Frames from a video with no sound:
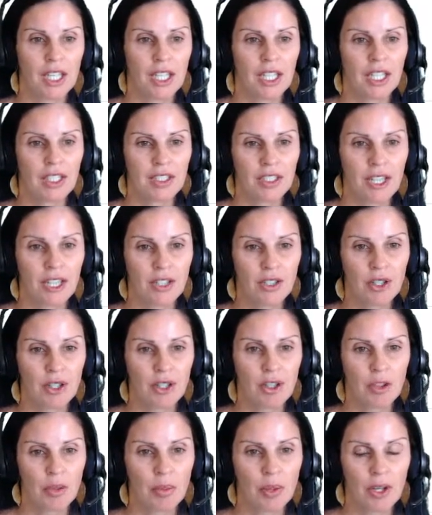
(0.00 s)
It takes
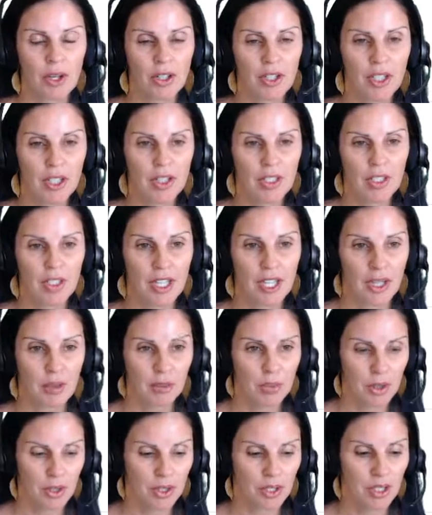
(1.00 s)
all the parties and
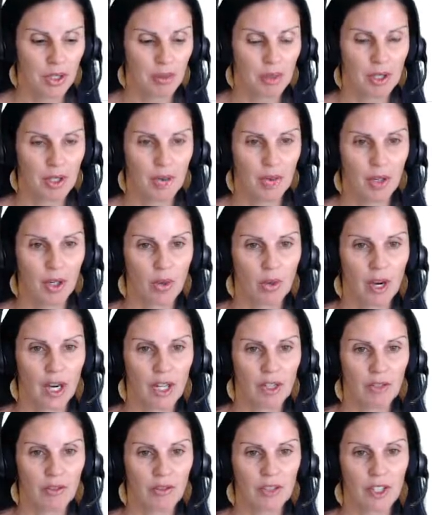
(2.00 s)
puts them in the
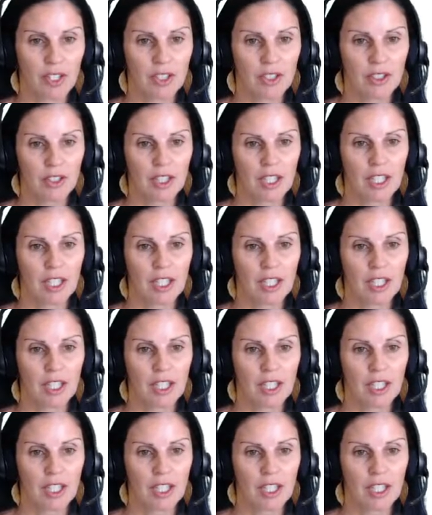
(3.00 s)
required field,